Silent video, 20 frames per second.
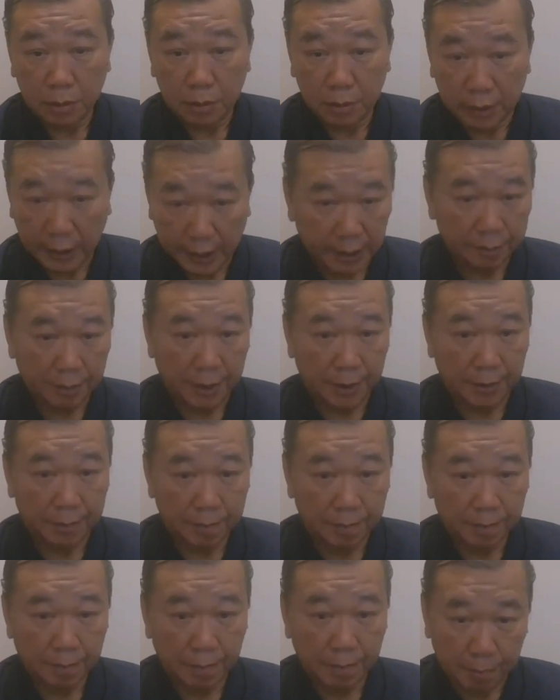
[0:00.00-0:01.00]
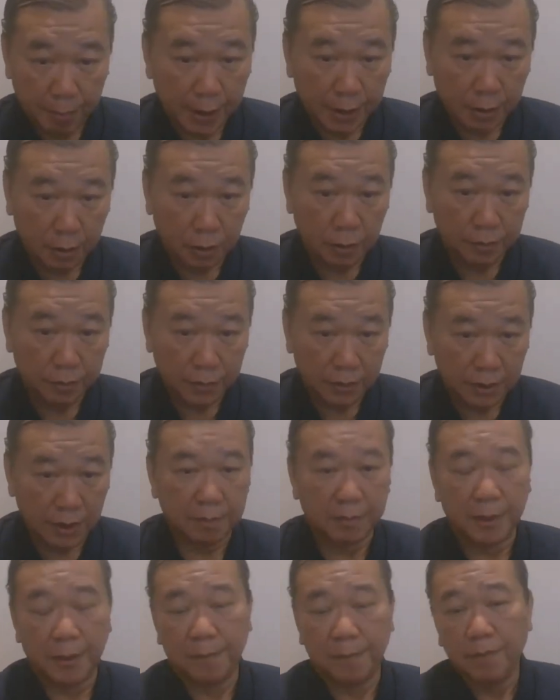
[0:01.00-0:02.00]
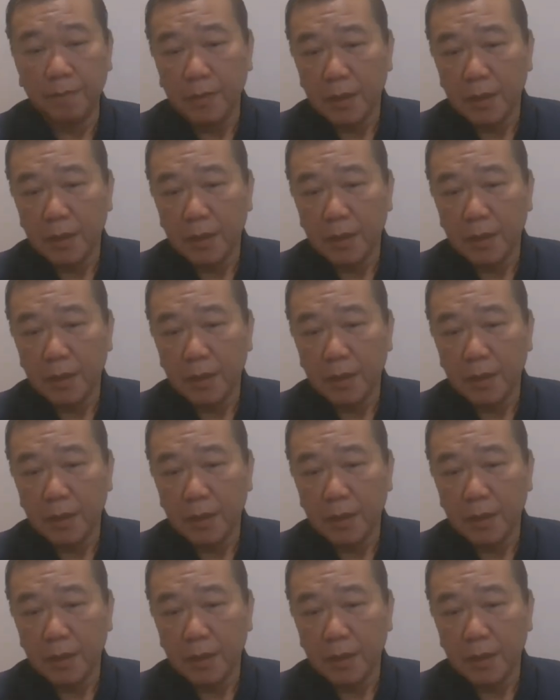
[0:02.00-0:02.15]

therapy. Macro therapy.